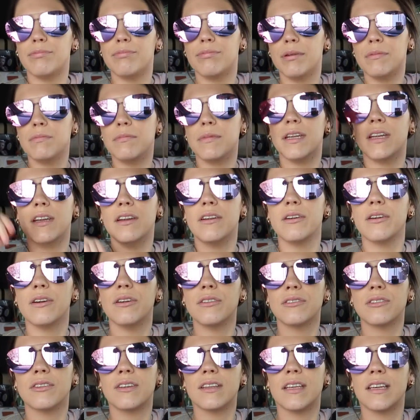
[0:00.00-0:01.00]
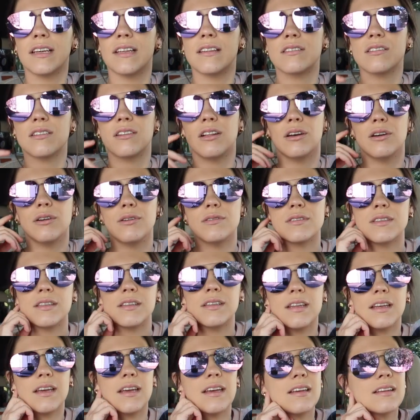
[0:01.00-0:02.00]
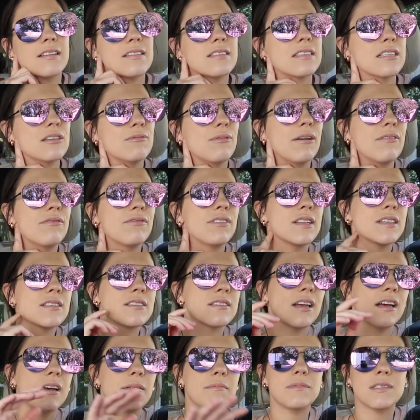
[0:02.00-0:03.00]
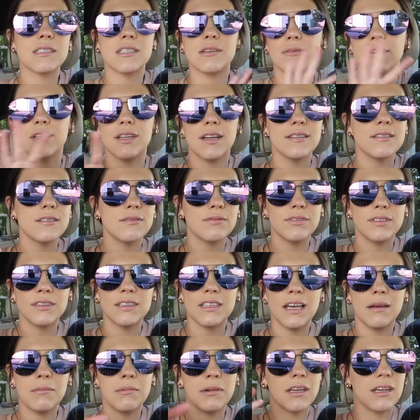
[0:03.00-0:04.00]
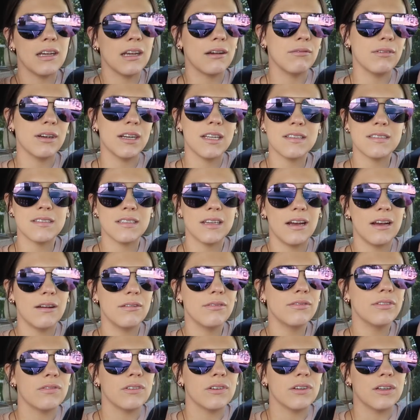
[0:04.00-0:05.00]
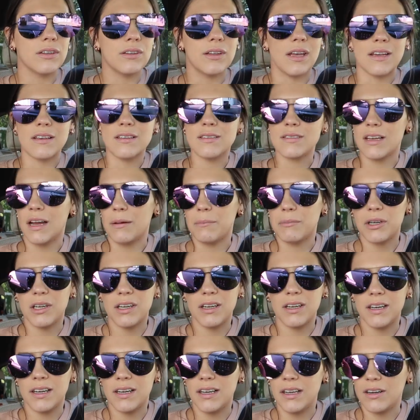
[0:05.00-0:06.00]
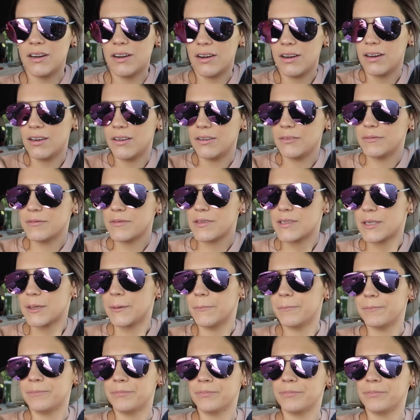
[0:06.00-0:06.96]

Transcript: I'm meaning to go through the kids' clothes and like see what fits them, see what doesn't fit them, and get rid of stuff for like summer and all, so